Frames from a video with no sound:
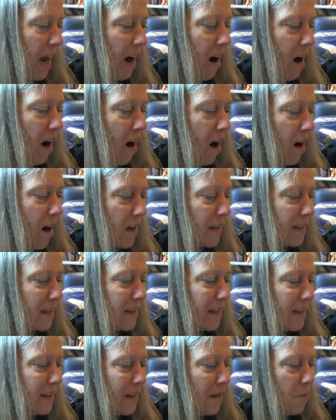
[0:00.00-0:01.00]
art,
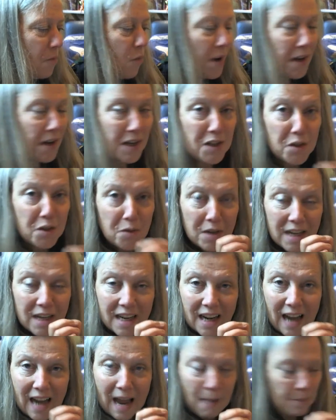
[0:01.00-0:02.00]
and when I do a
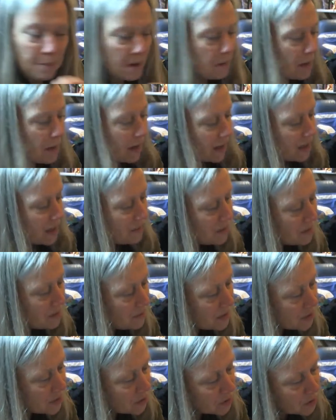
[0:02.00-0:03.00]
little happy mail, even if
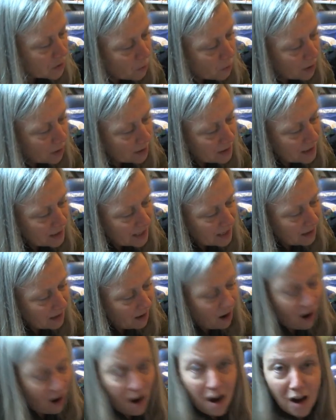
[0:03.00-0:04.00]
it's just one little
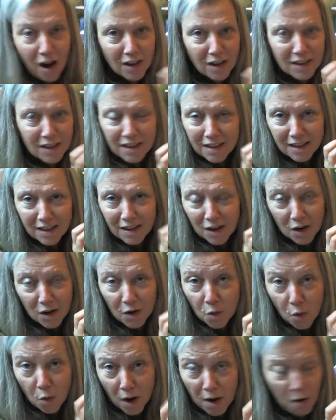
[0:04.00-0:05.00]
heart,
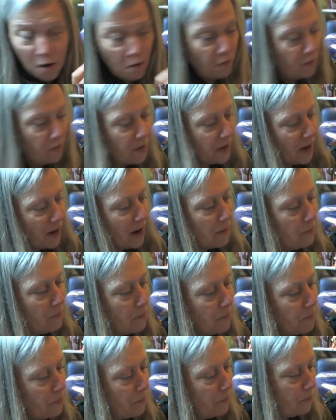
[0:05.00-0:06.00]
quite often I
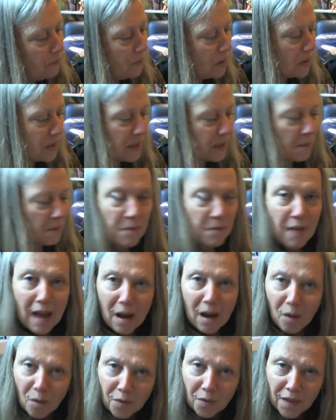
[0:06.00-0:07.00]
put some of that
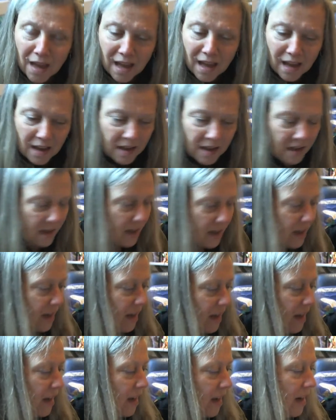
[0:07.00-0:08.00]
on there.
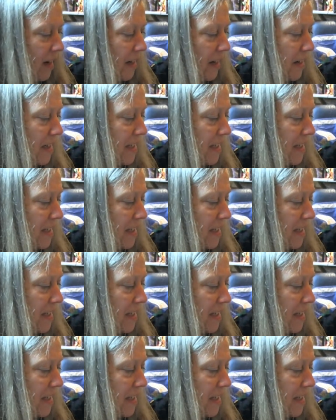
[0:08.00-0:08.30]
And I